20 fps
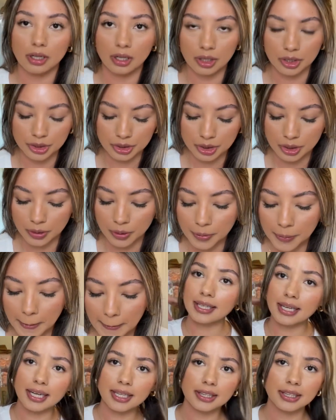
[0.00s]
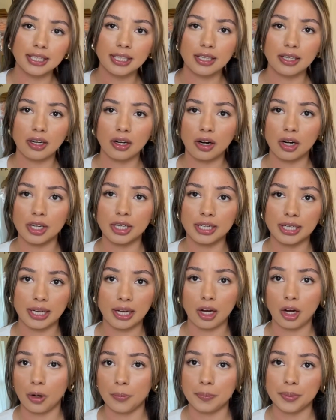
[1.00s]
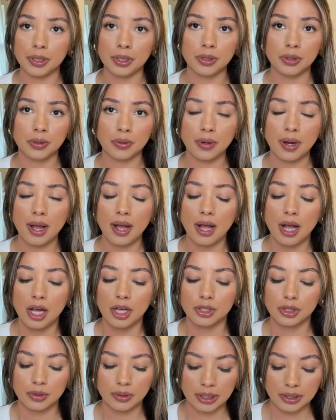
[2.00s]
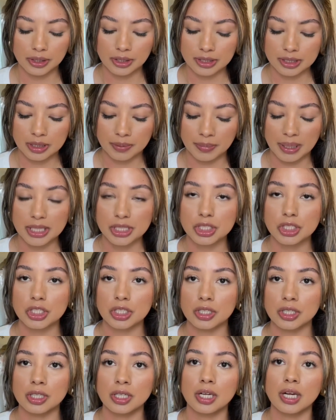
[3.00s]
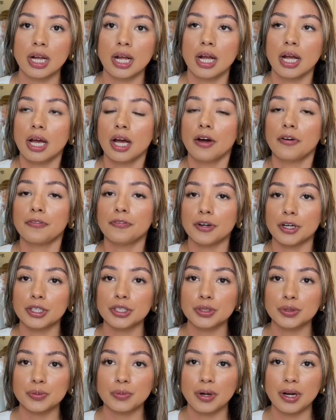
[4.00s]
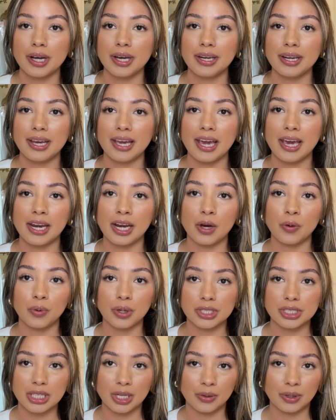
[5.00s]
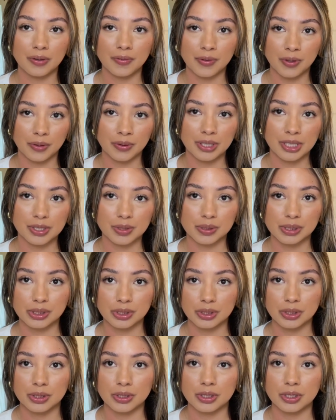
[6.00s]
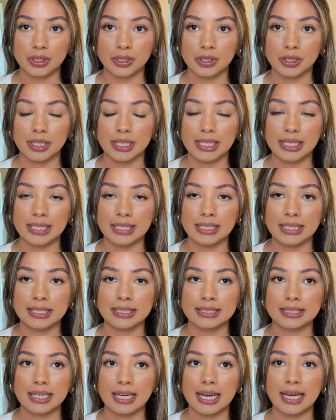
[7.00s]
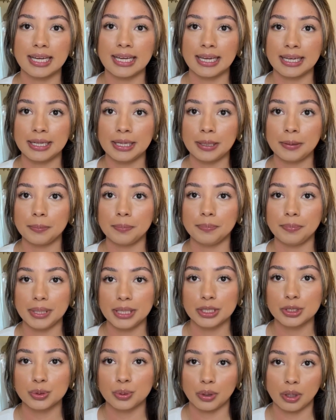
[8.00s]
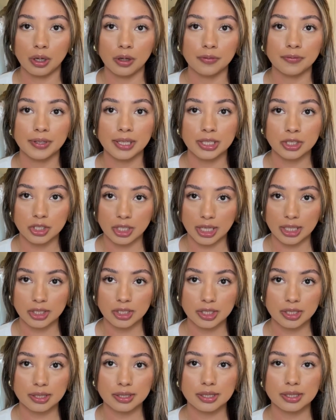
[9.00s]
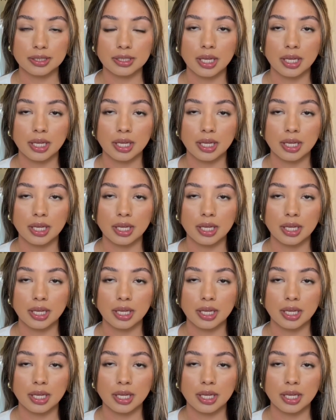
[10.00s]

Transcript: also that I think are gonna help you throughout your semester. First one, and I wish I would have known this one sooner, is getting B12 injections.